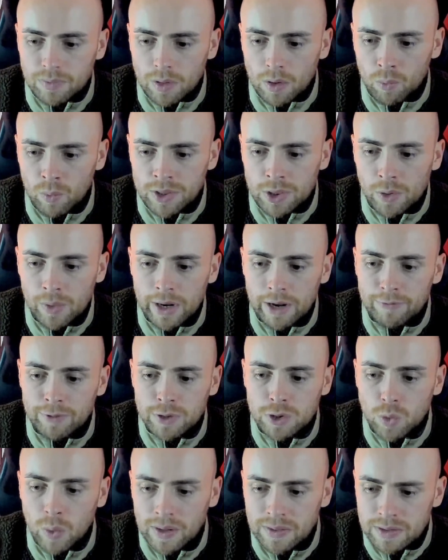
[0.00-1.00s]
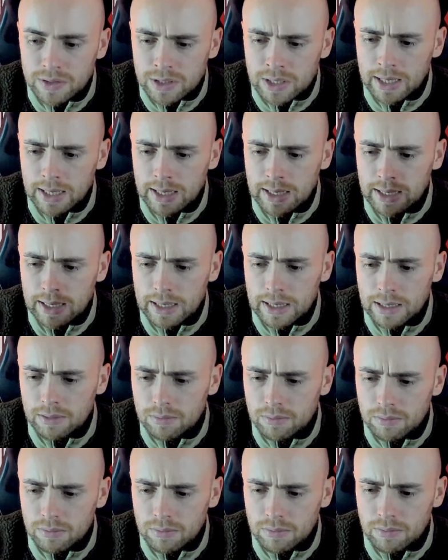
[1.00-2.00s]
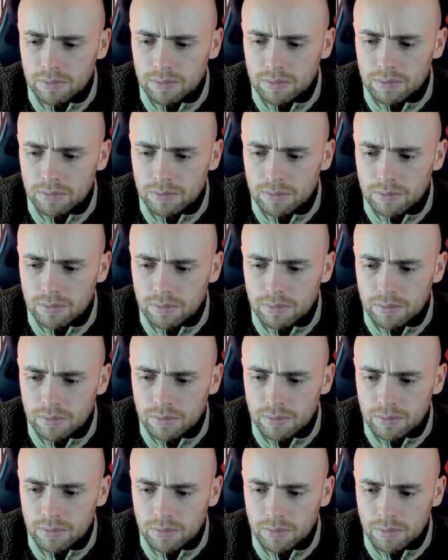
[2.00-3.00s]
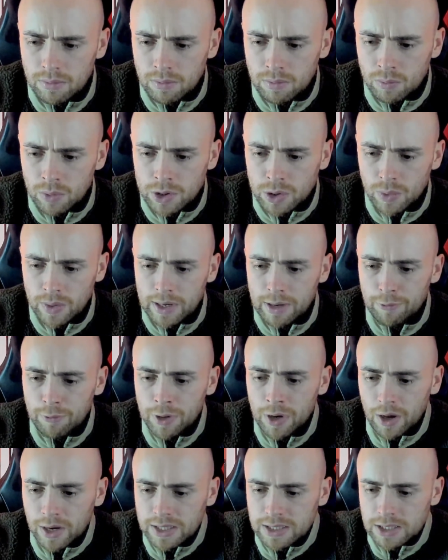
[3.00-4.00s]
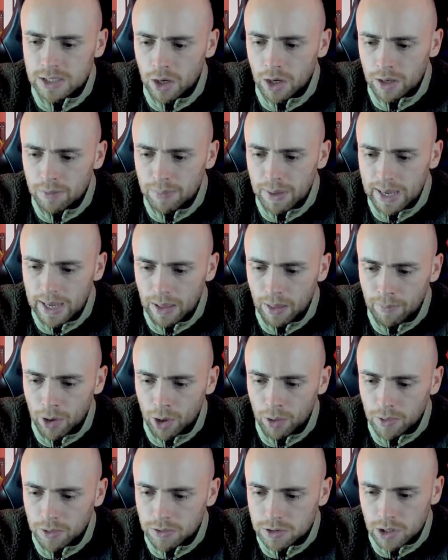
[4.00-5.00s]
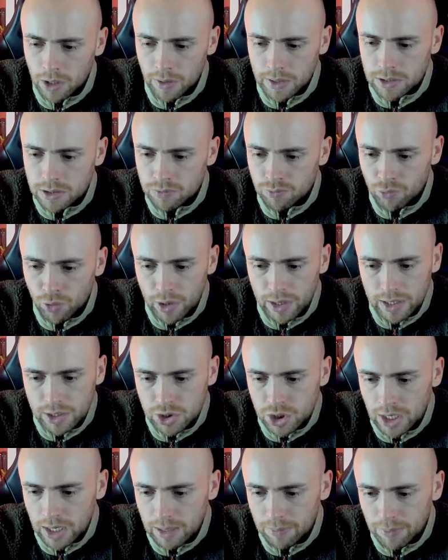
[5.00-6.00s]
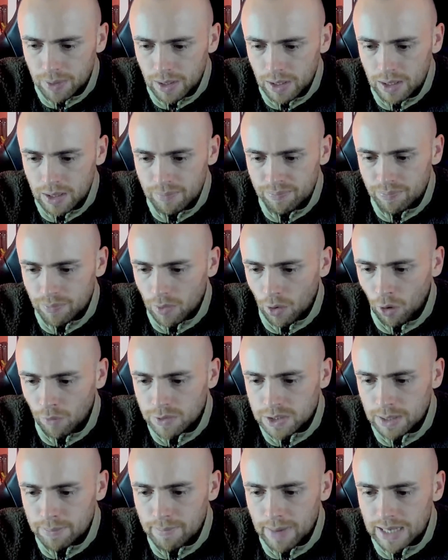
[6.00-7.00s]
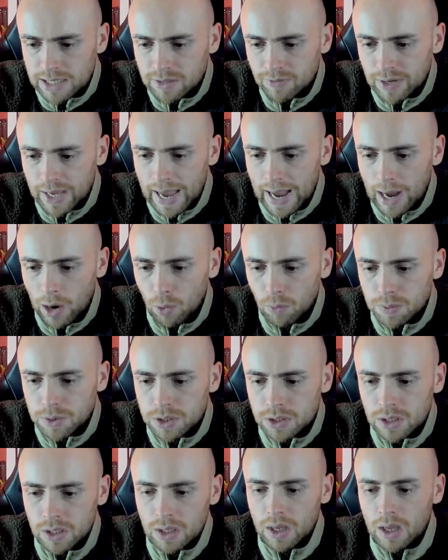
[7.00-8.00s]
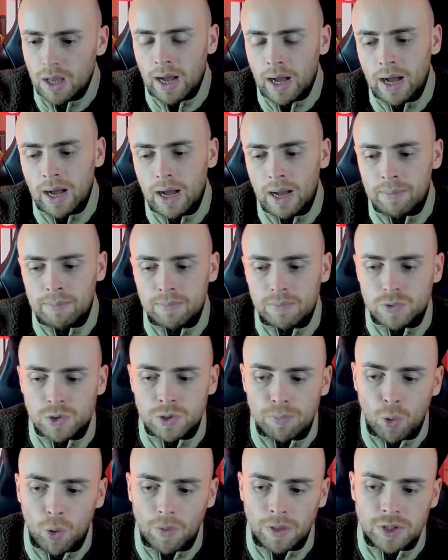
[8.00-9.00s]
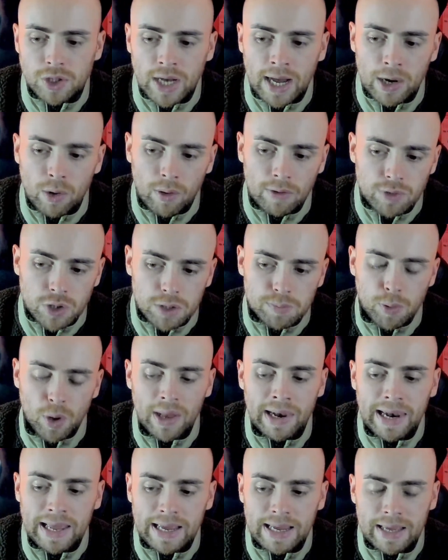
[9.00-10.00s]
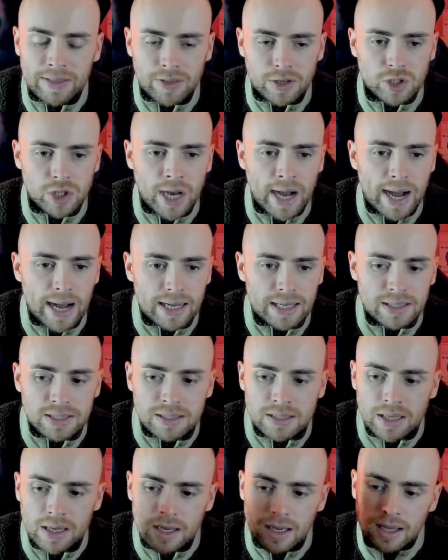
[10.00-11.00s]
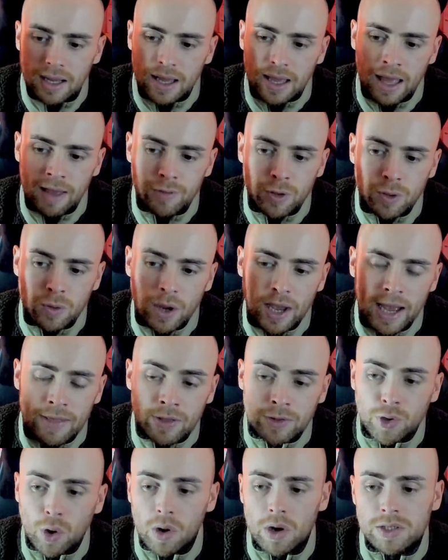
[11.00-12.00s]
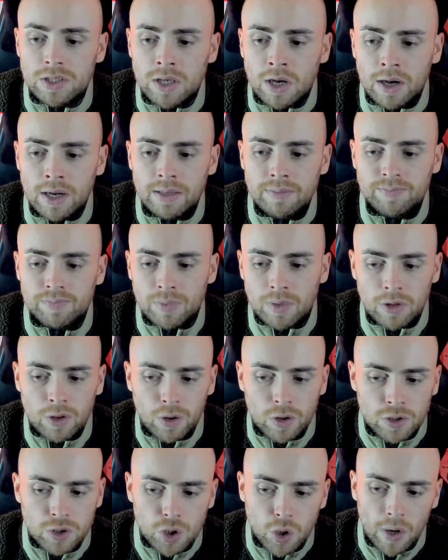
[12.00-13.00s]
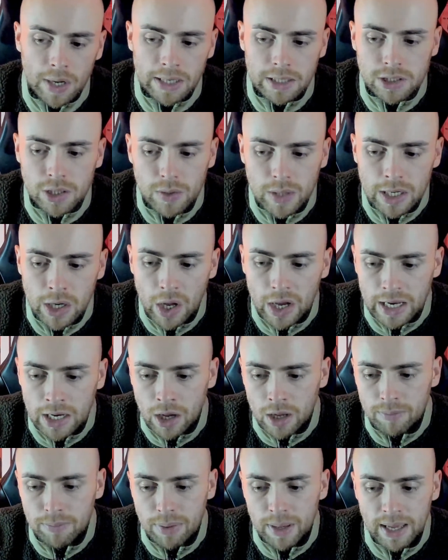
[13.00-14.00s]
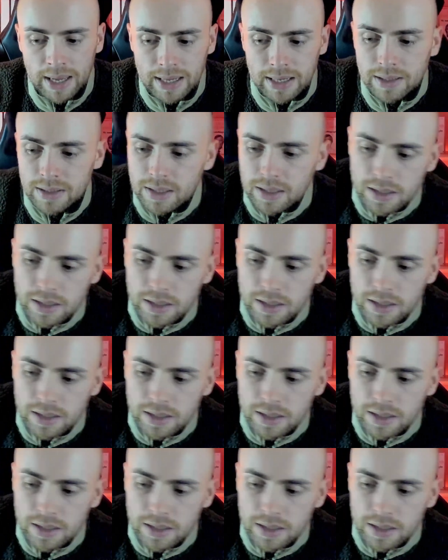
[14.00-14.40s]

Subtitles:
we're doing it for 99p at the moment. So it's really cheap. Obviously, massively helps support the channel. I've just put a link in the chat. If you hit the $, you can join. It's only 99p.